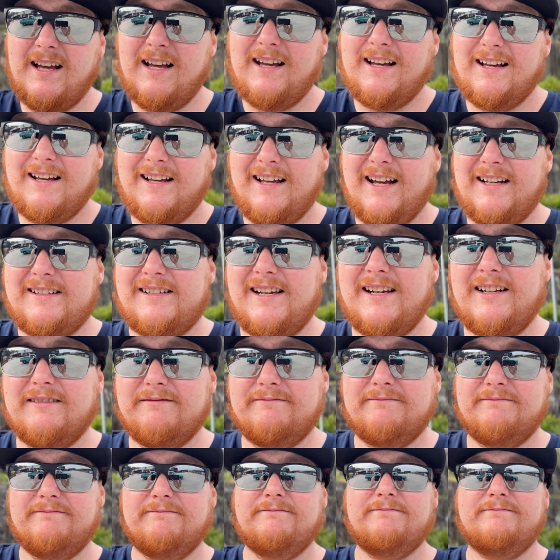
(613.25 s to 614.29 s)
that's it.
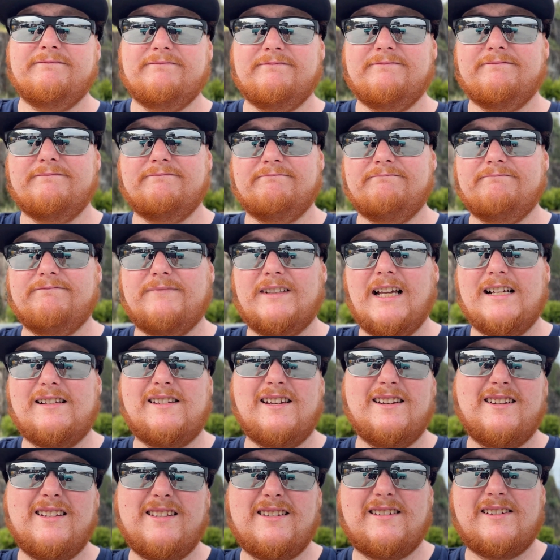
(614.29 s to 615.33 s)
That's the
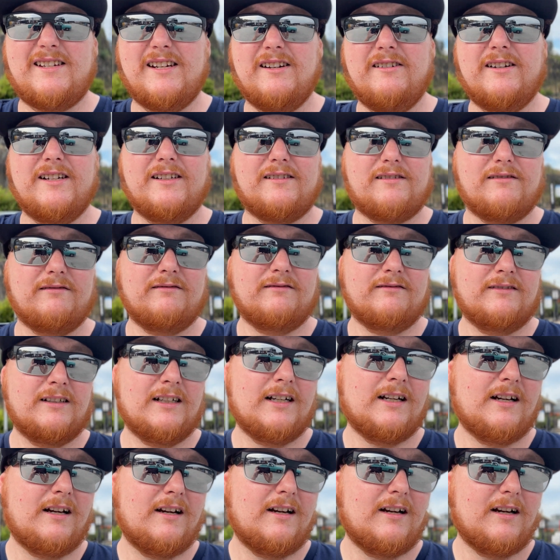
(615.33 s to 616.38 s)
end of this series.
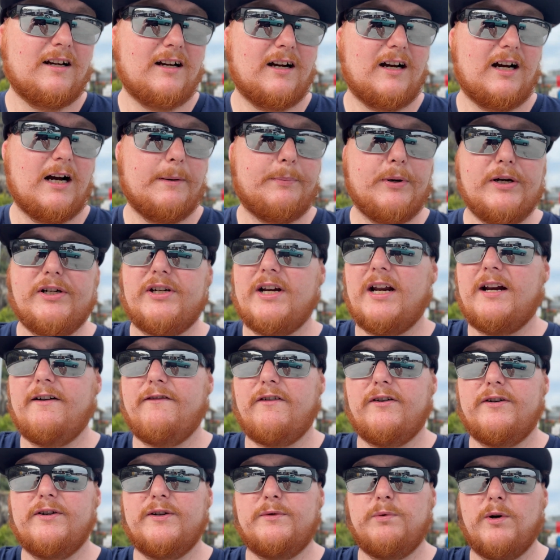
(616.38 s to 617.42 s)
Appreciate
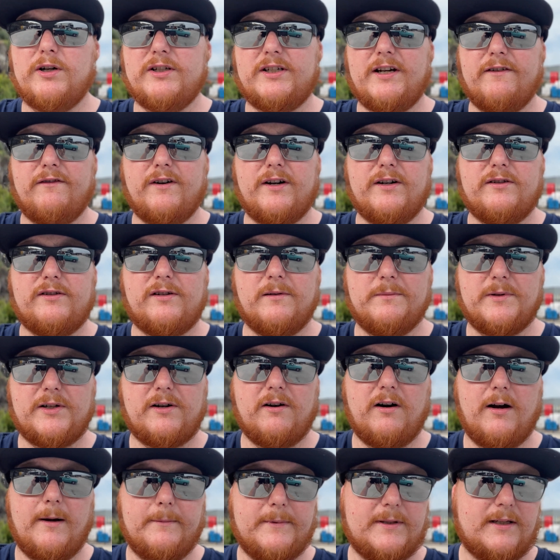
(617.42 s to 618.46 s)
everyone who's watched, everyone who's
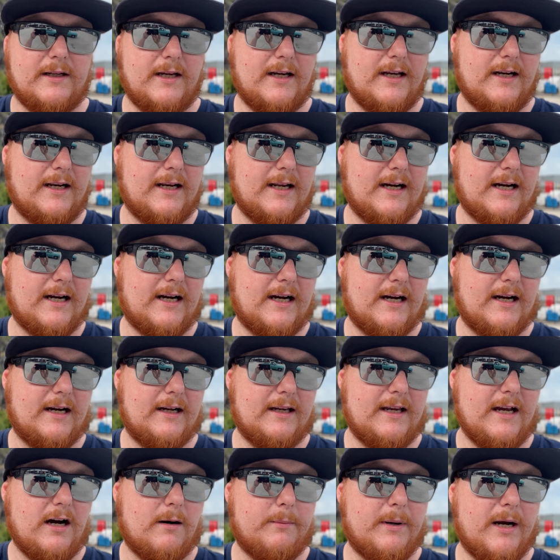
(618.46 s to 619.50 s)
subscribed, and
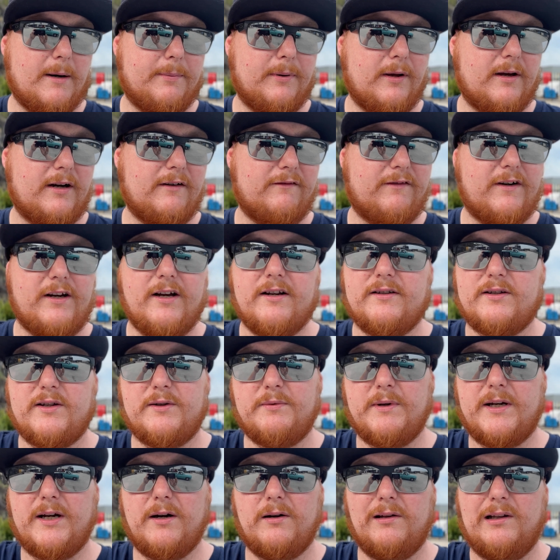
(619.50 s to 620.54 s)
yeah, I'll be uploading videos as
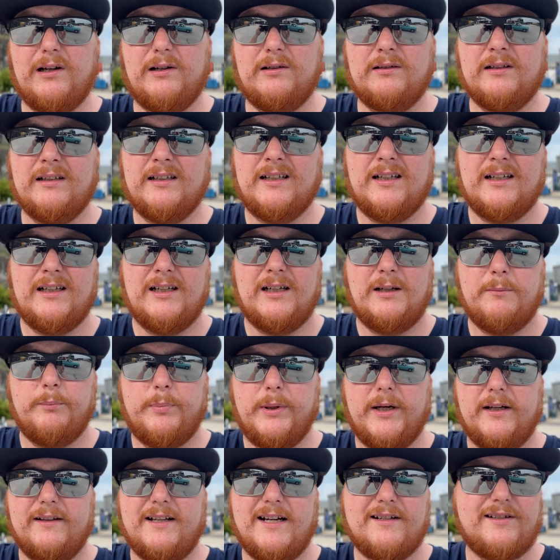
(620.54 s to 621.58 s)
we go along.
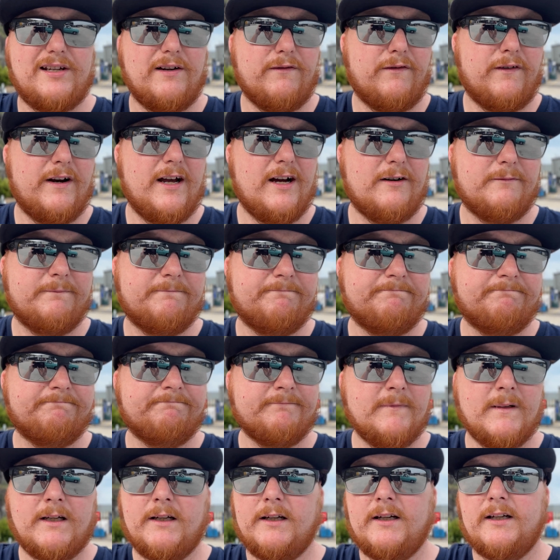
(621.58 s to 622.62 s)
But that's it for now.
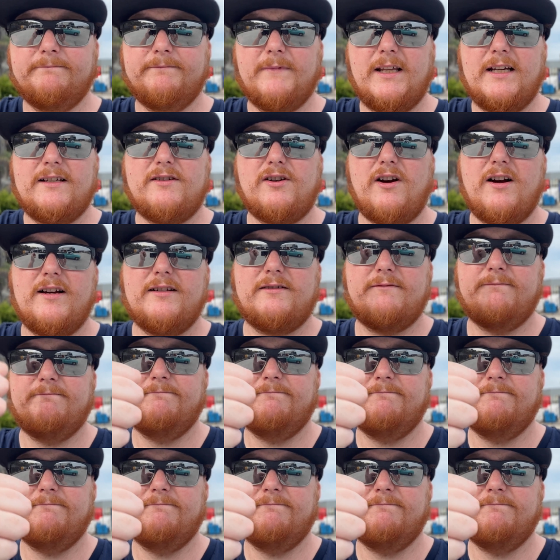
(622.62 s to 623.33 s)
Thanks, guys.